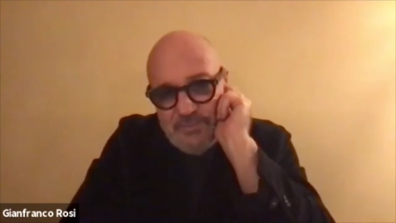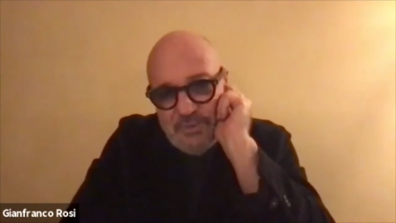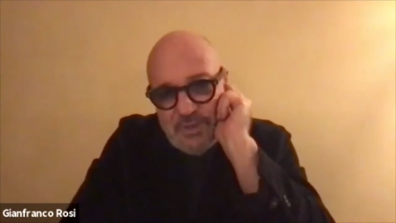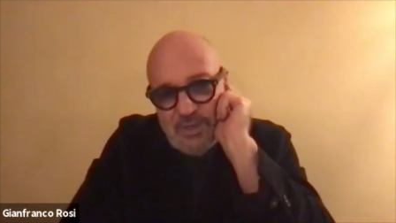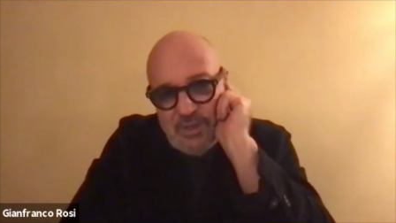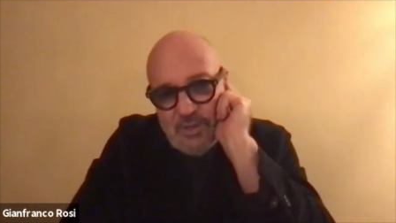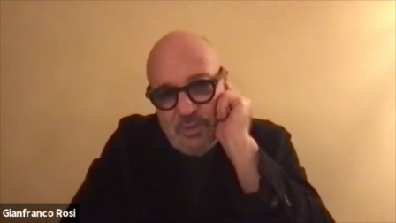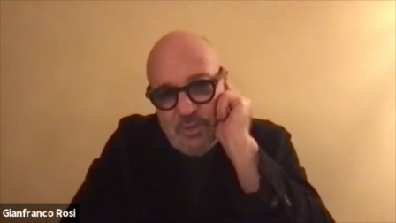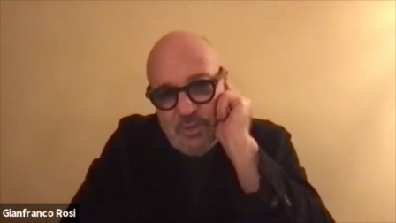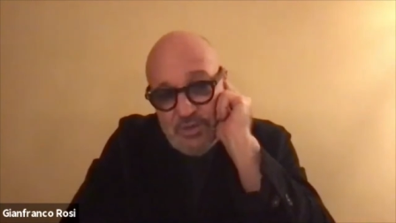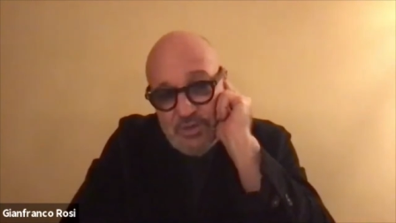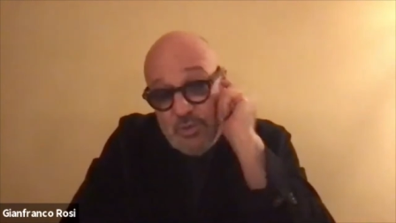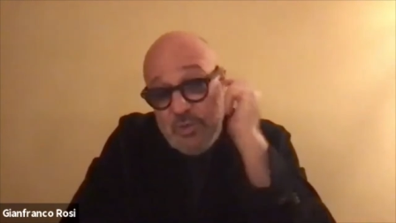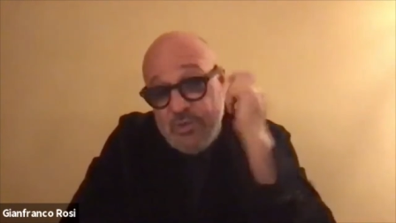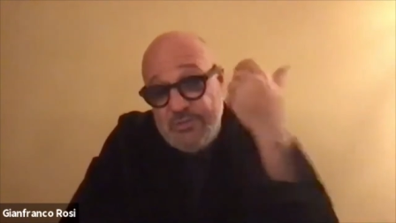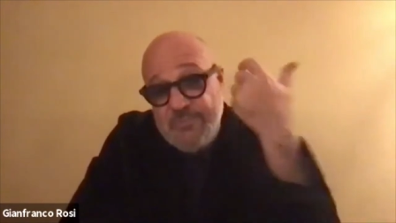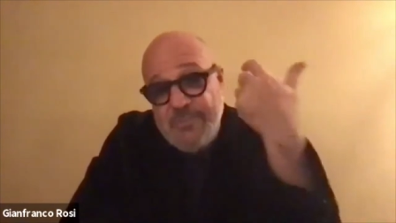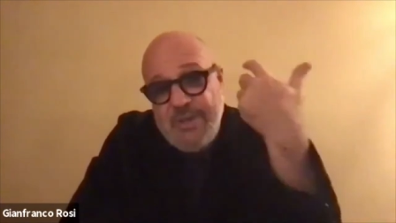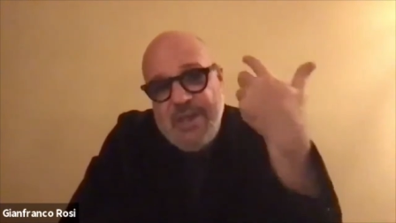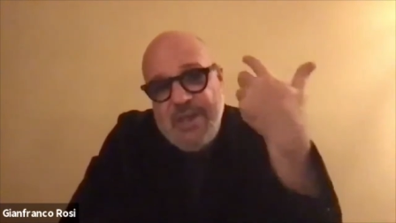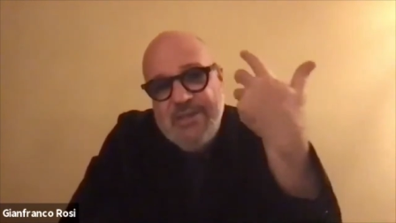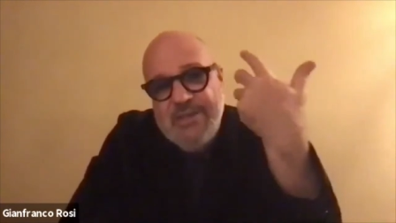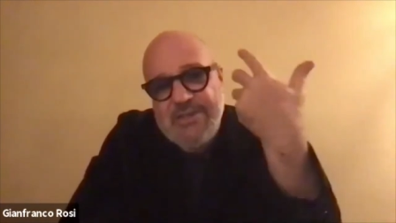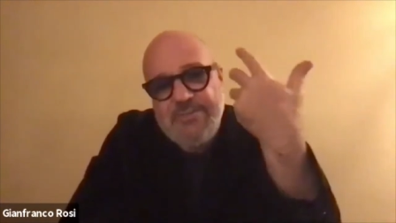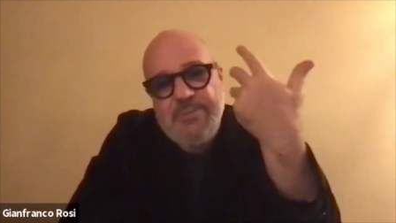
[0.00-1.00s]
which was
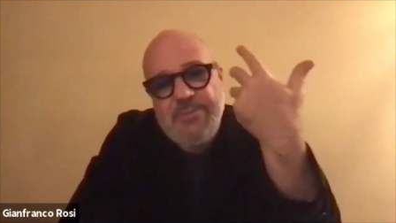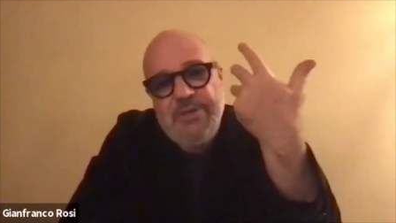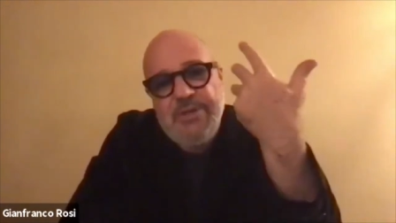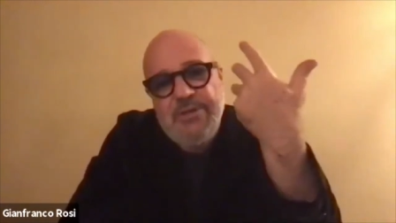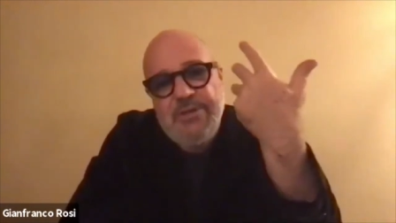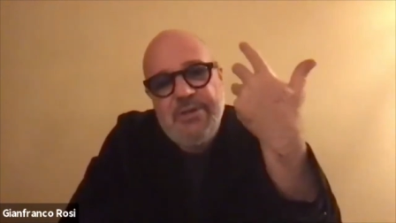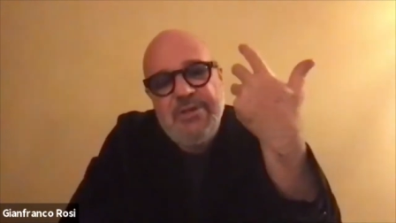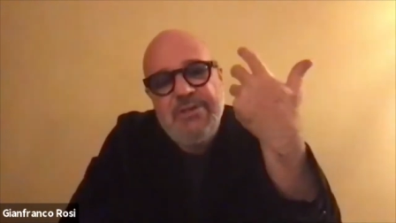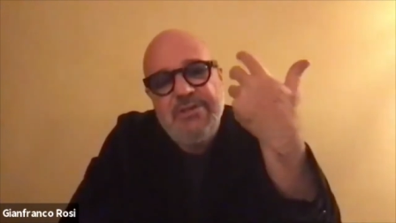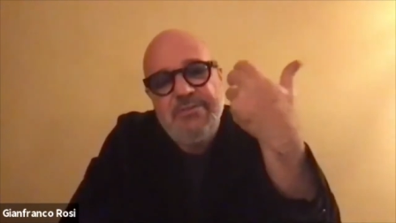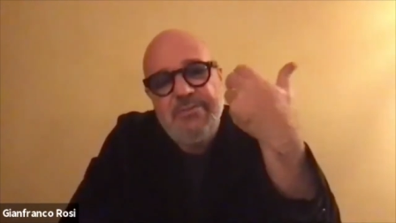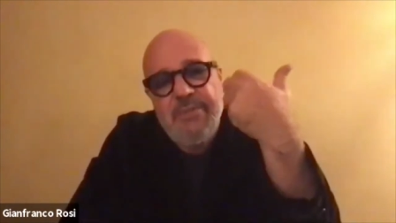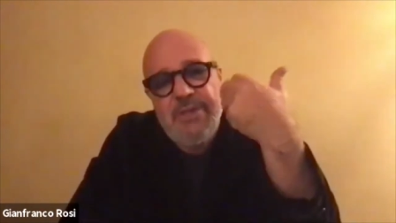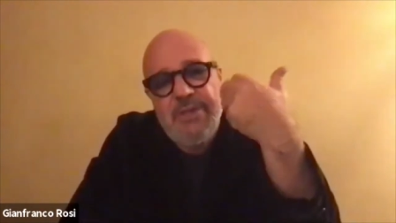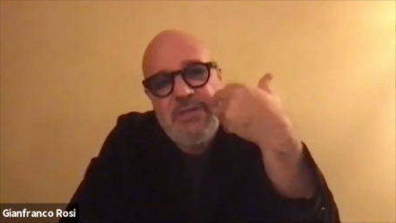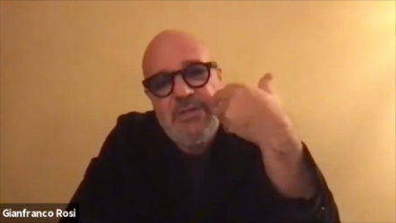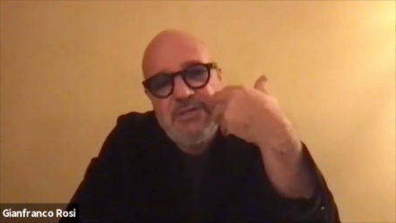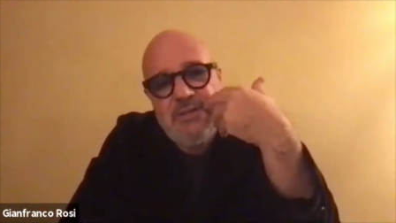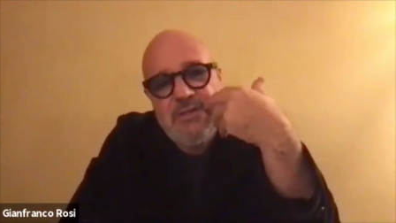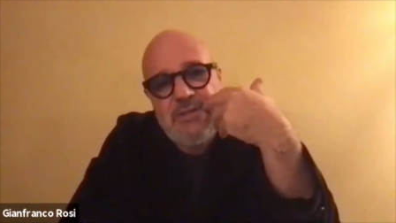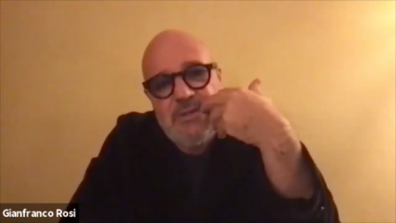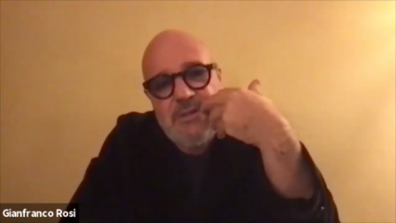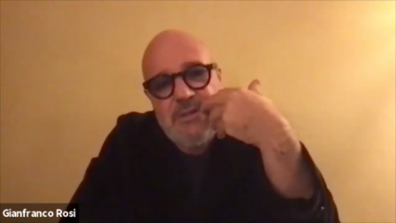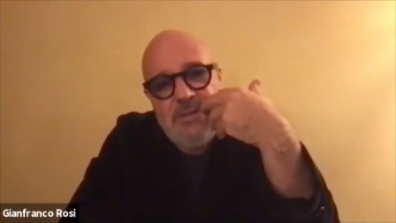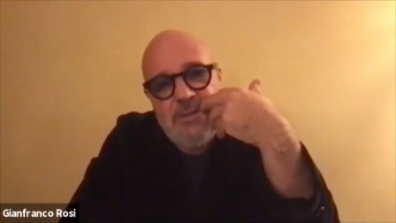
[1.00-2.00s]
my experience,
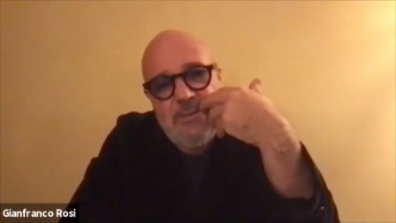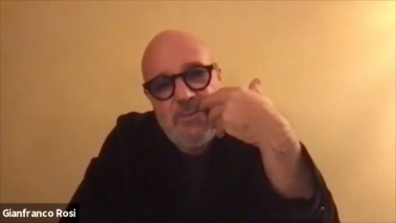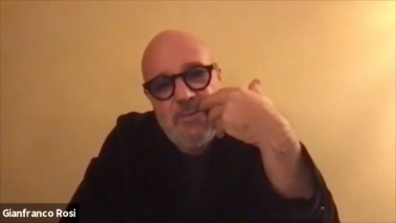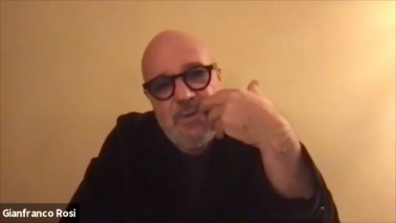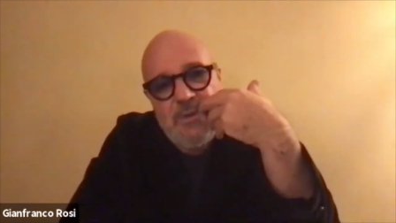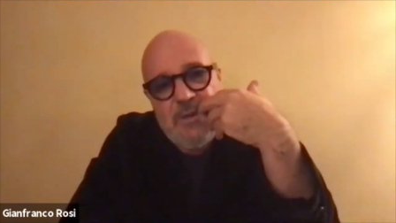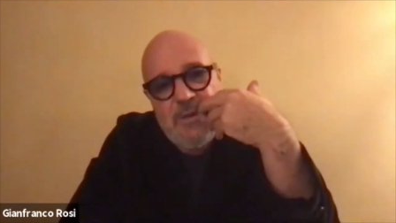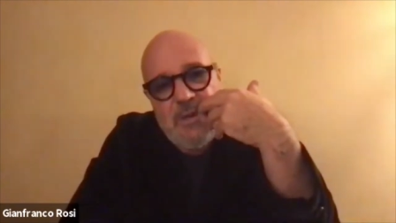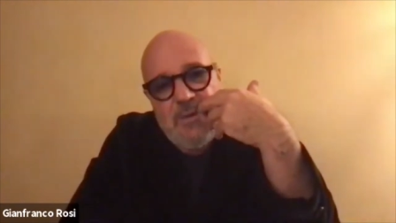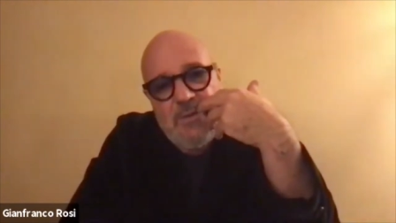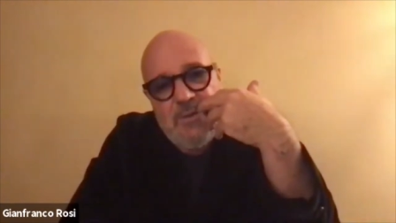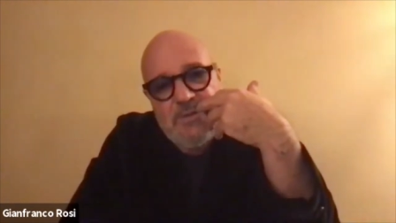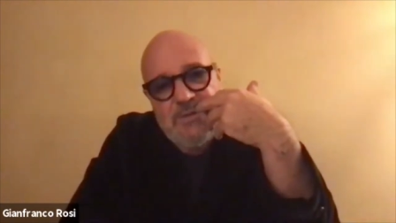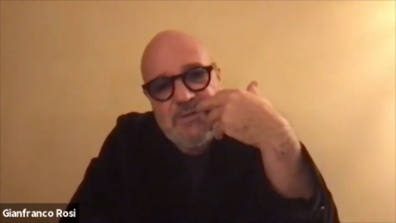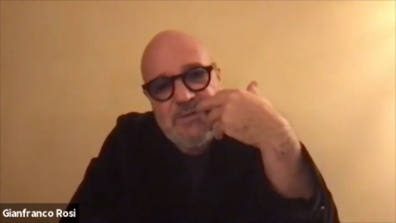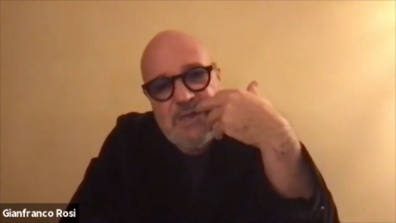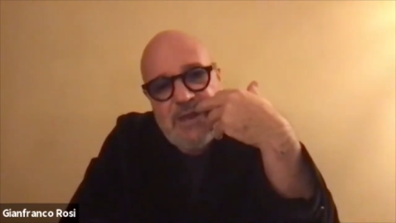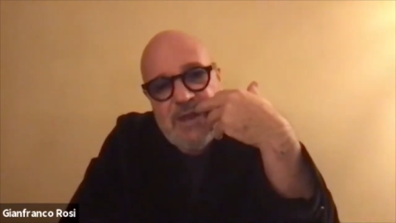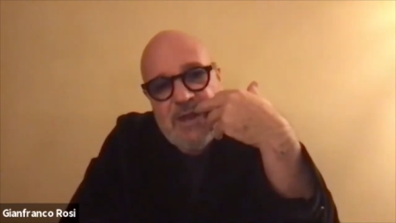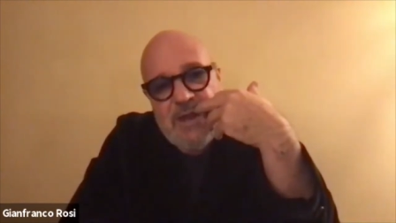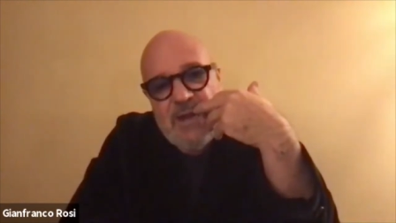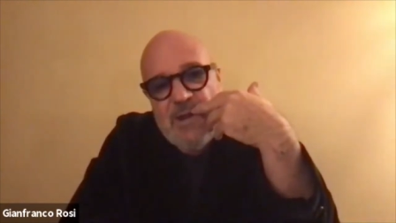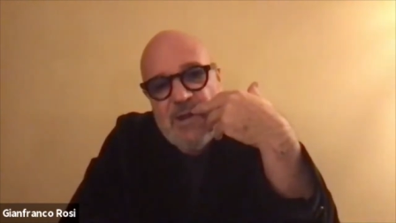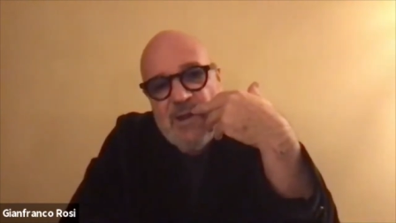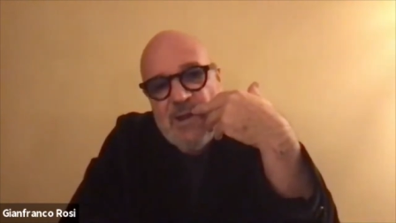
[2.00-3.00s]
basically, when I was
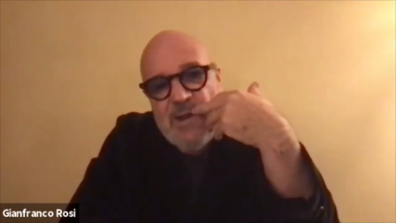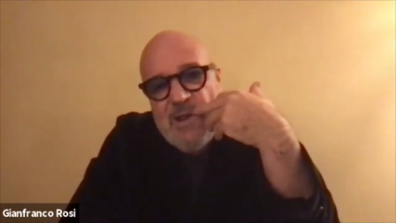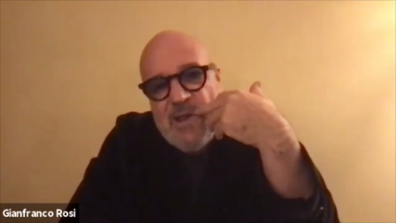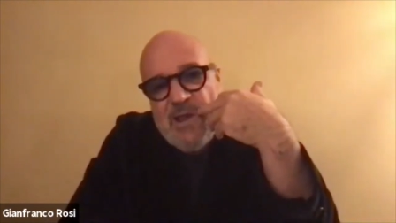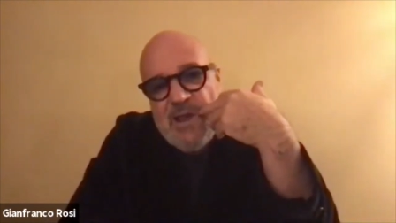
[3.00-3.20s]
there.